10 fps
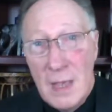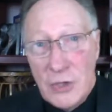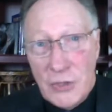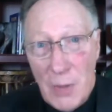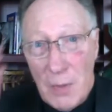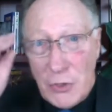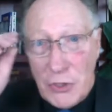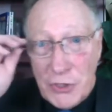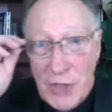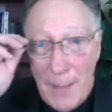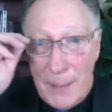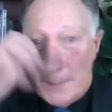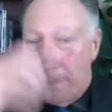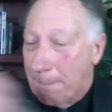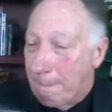So Moshe's topic
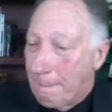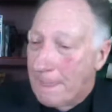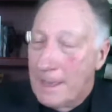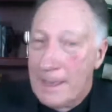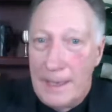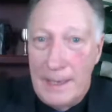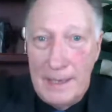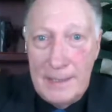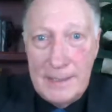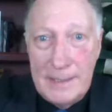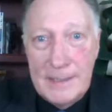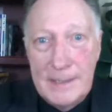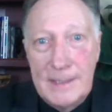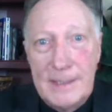is